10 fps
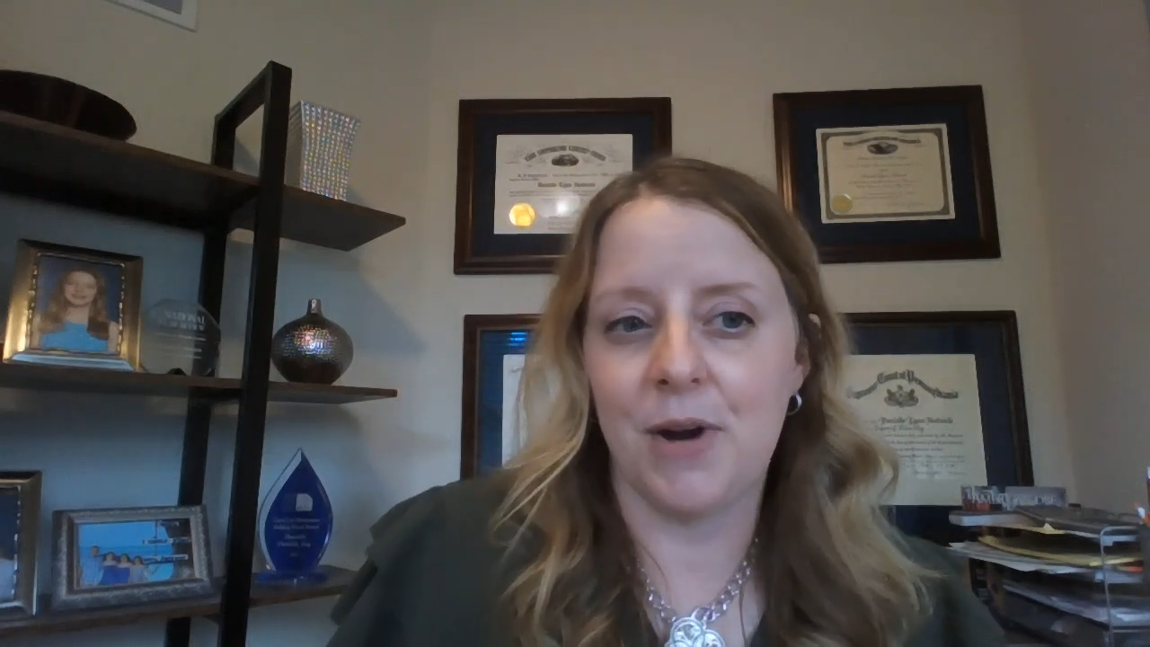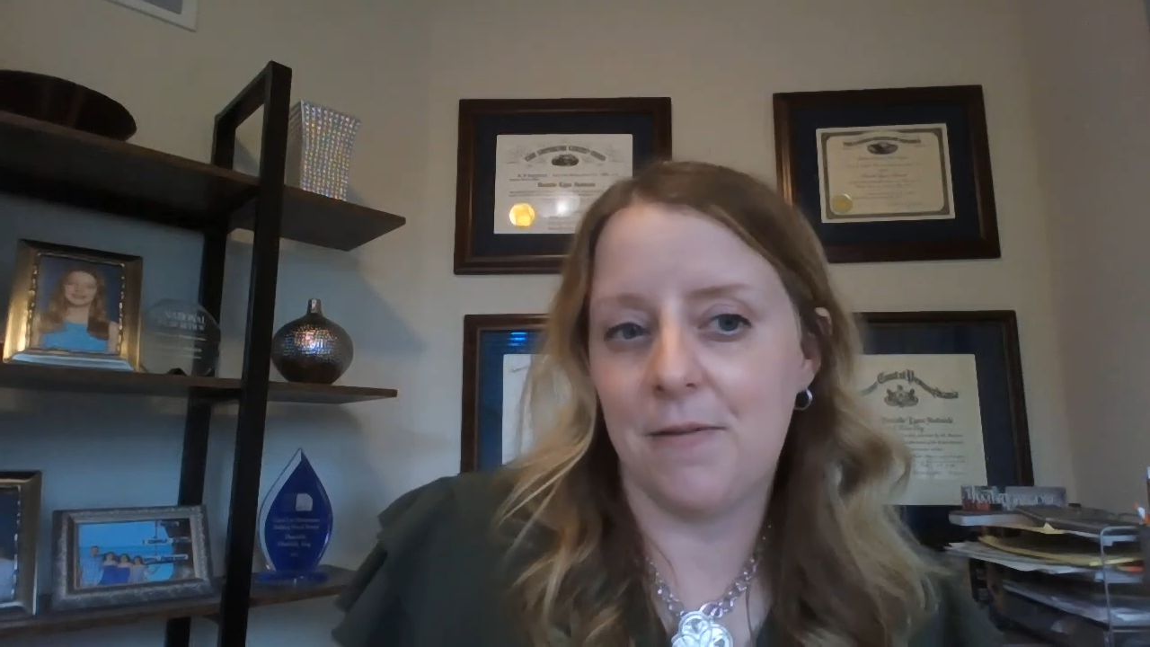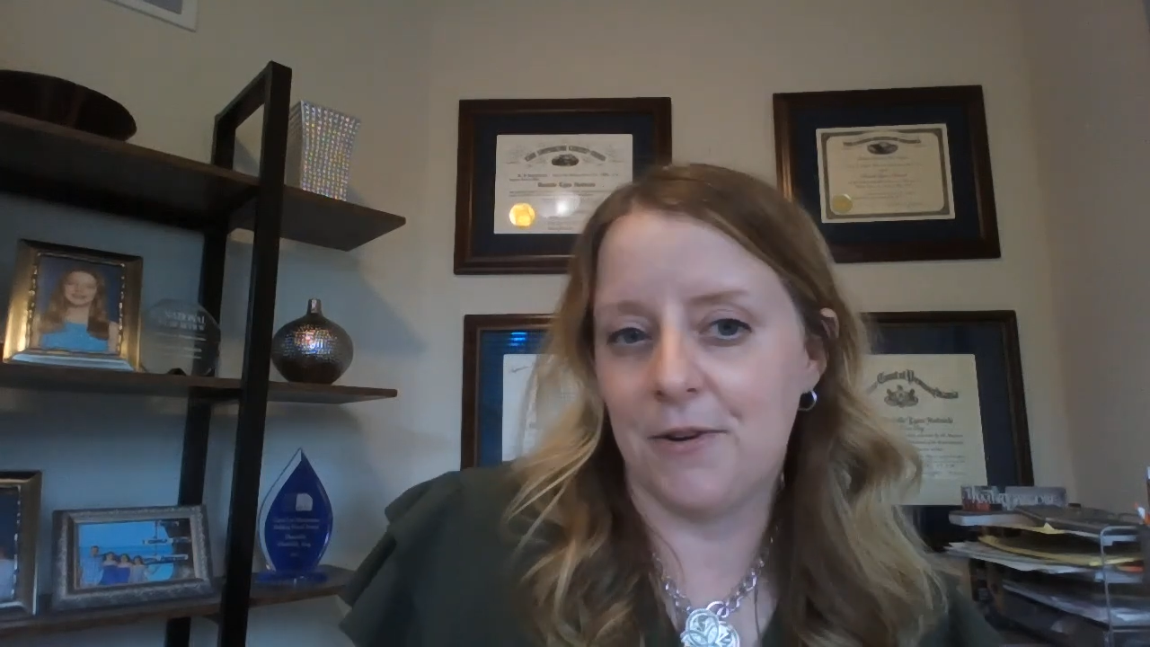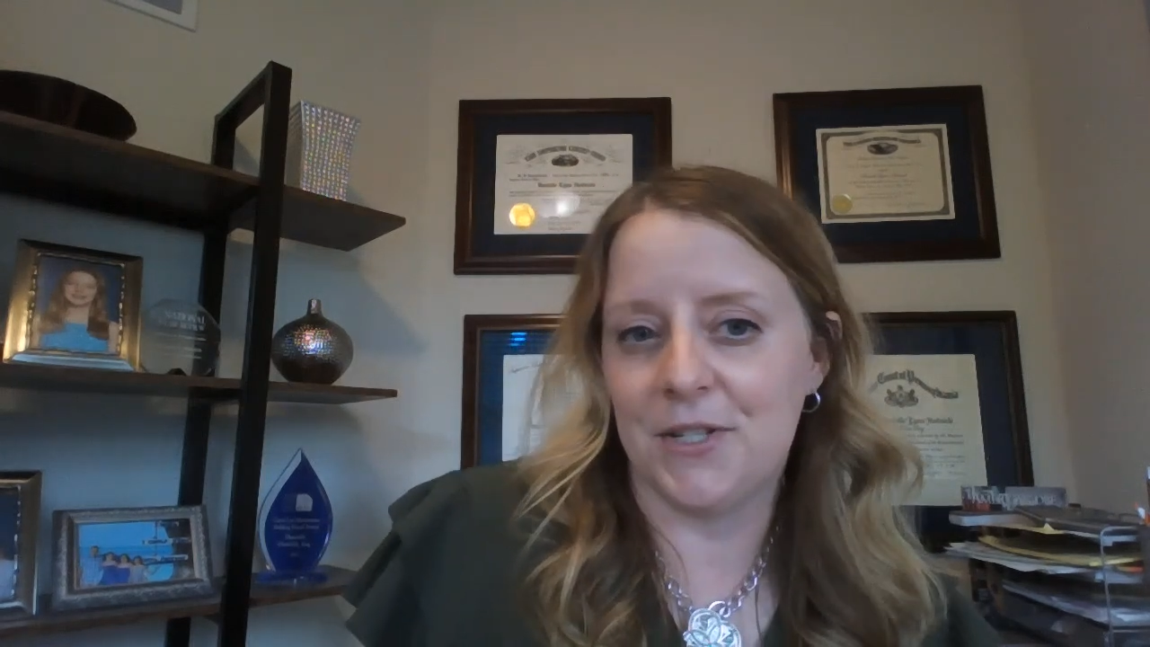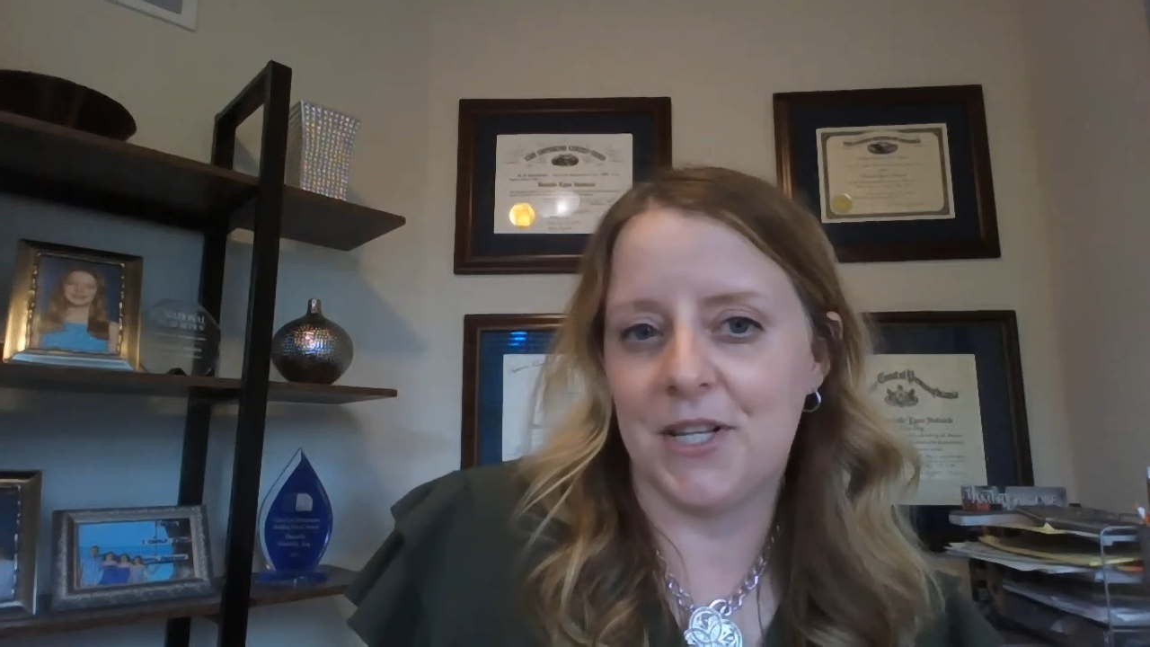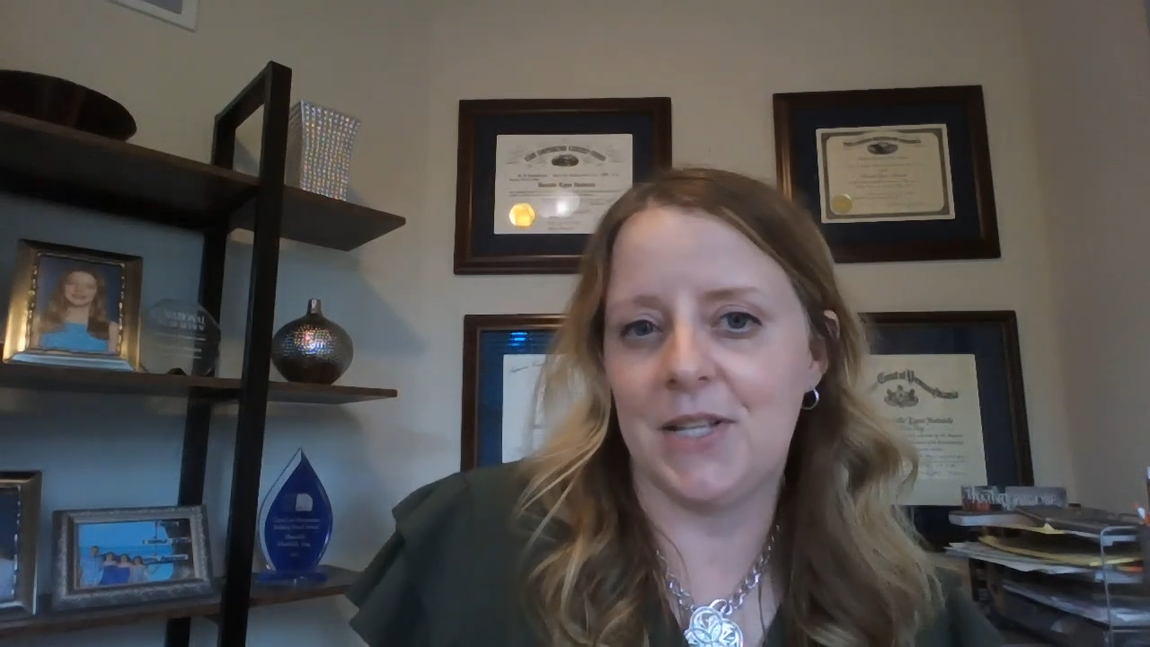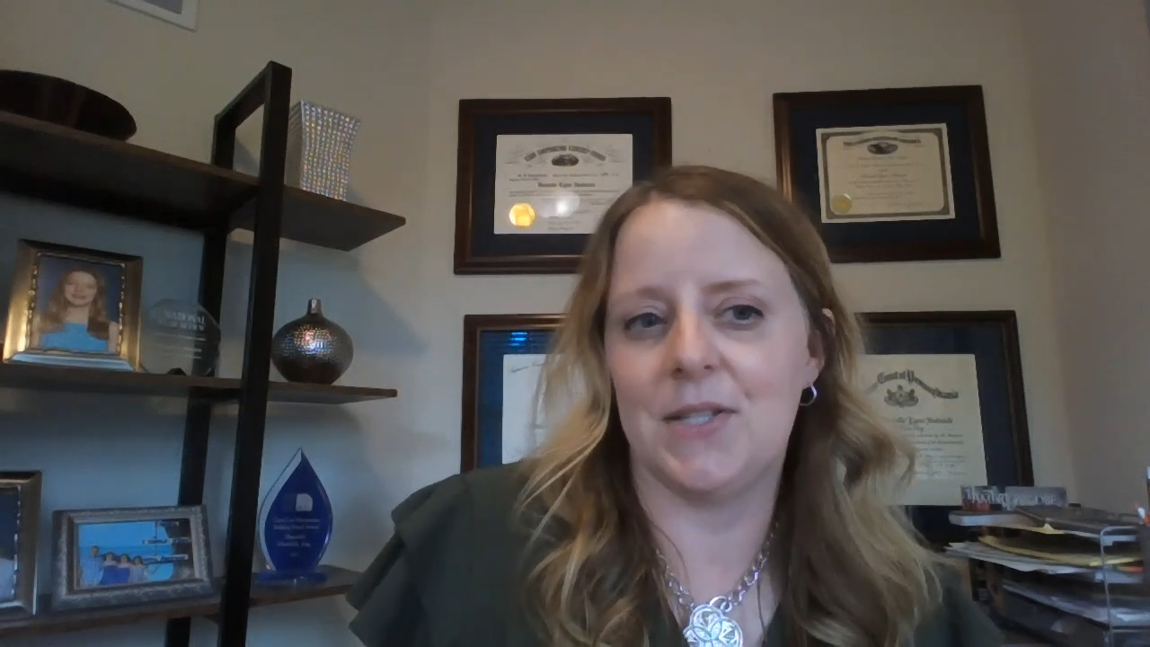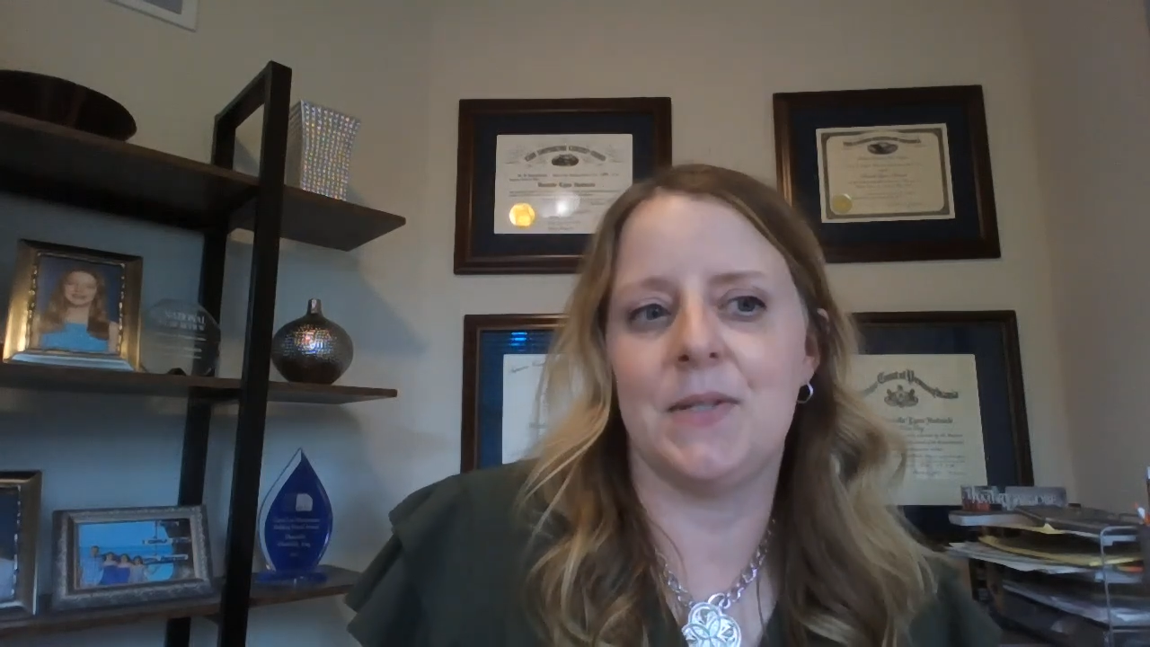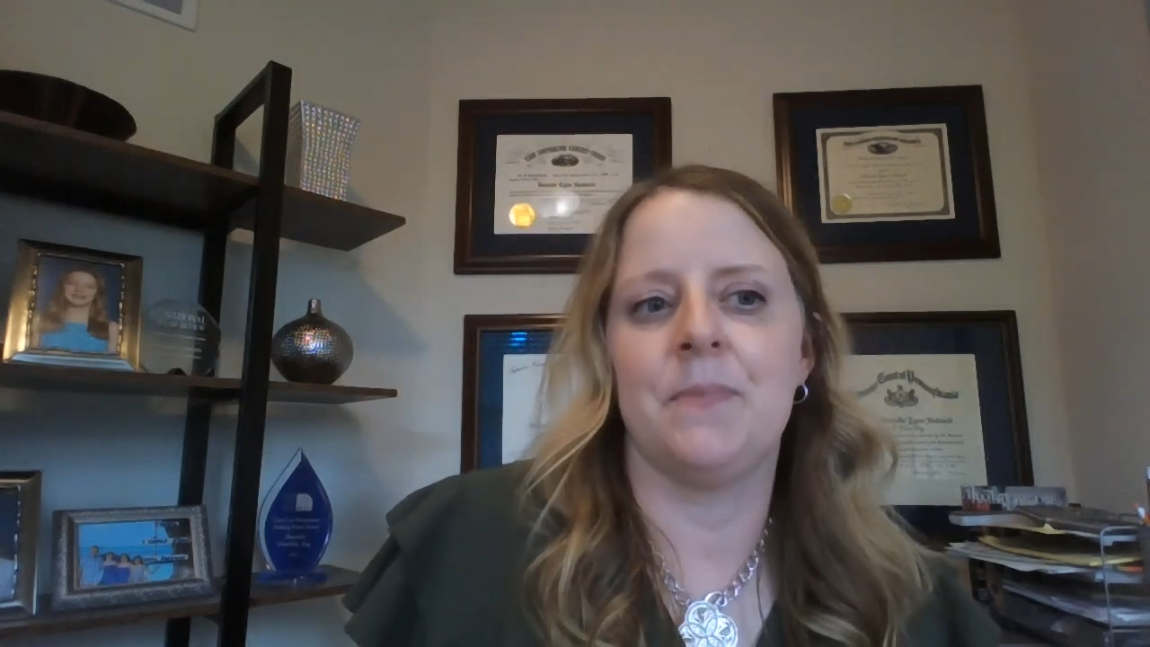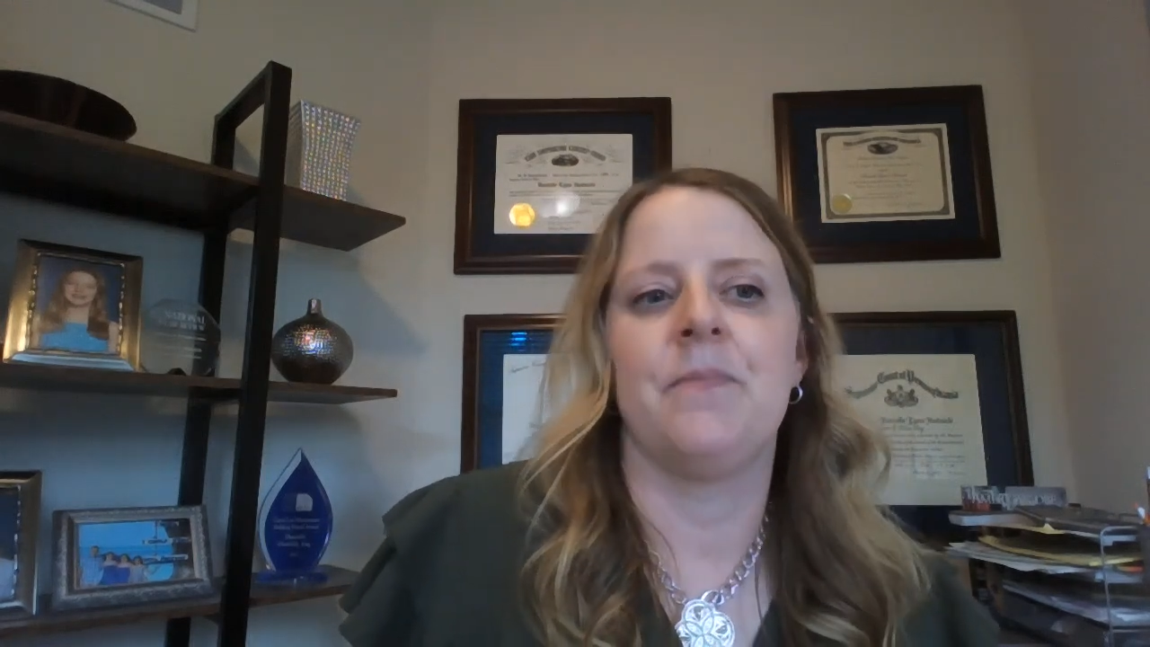
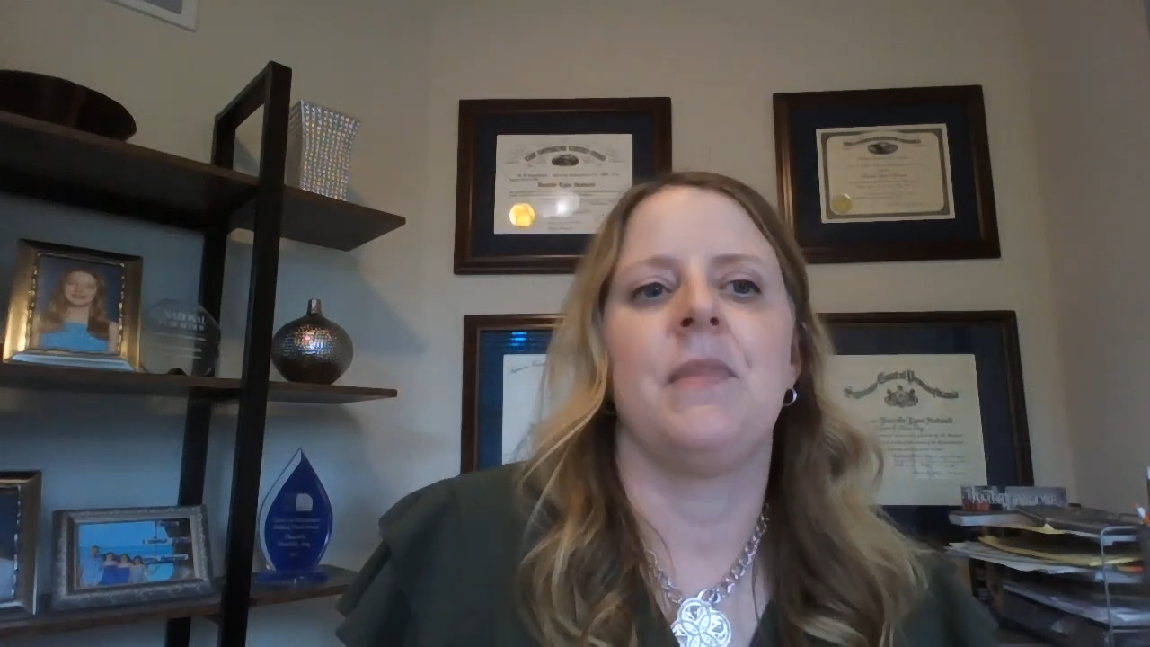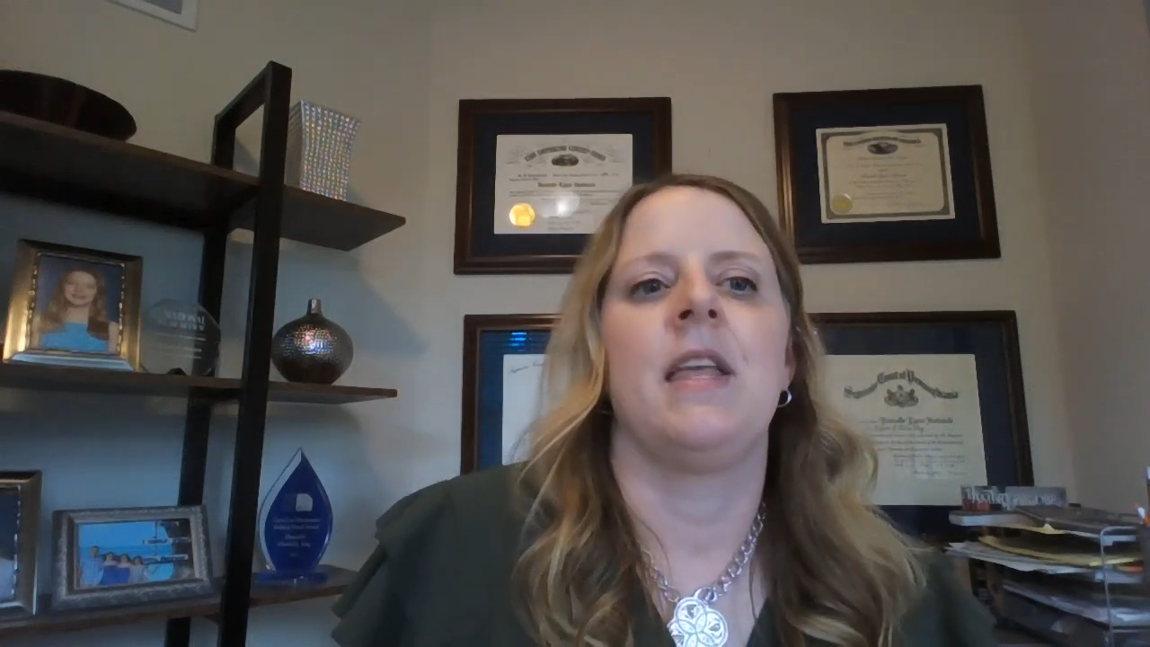preferences.